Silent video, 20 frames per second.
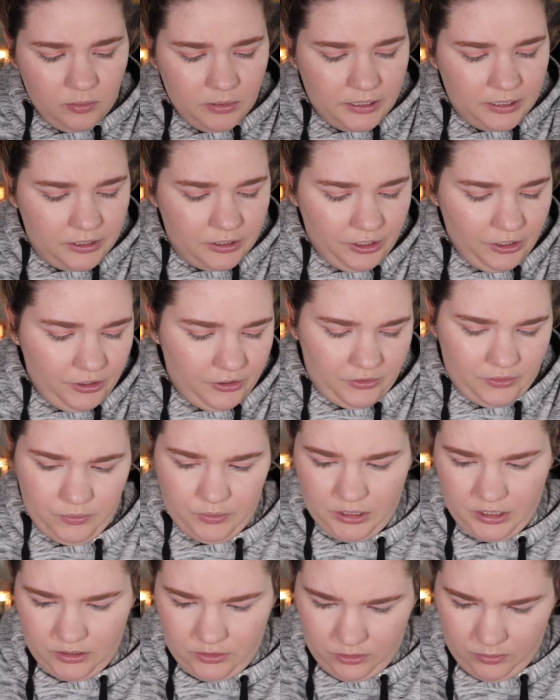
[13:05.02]
bit darker than
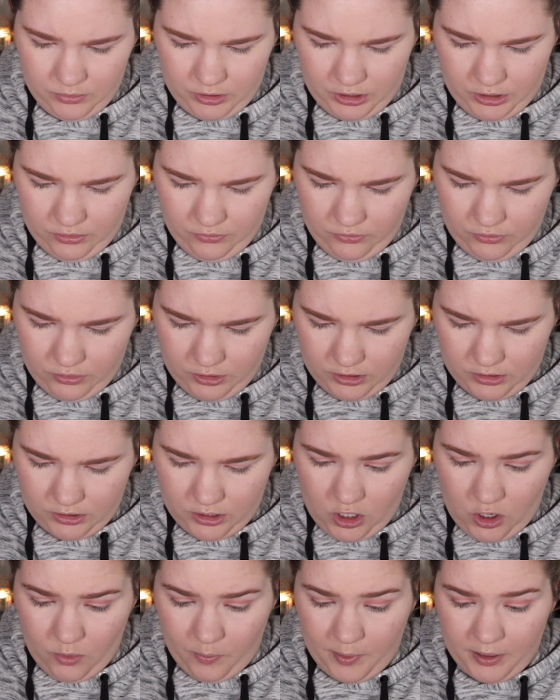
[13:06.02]
what I normally go for.
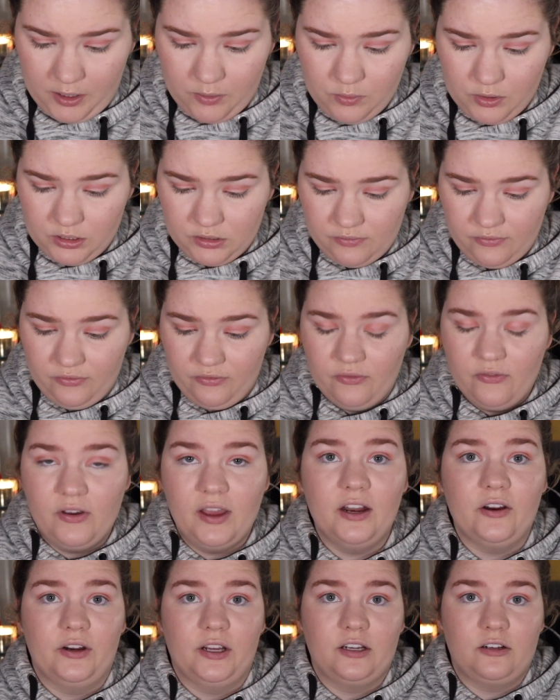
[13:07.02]
Oh, but it was
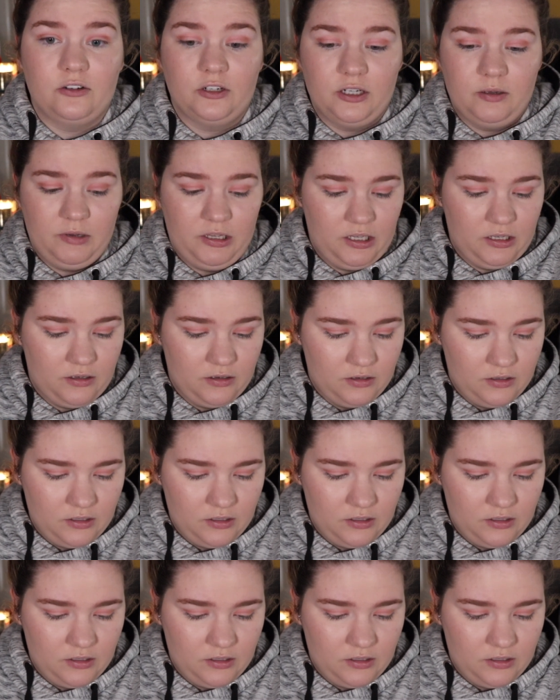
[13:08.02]
very creamy.